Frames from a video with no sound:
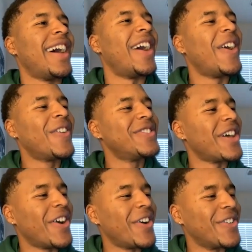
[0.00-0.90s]
Oh
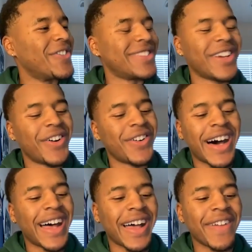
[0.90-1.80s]

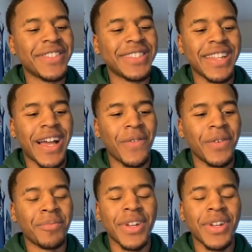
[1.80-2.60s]
no, I haven't seen that one.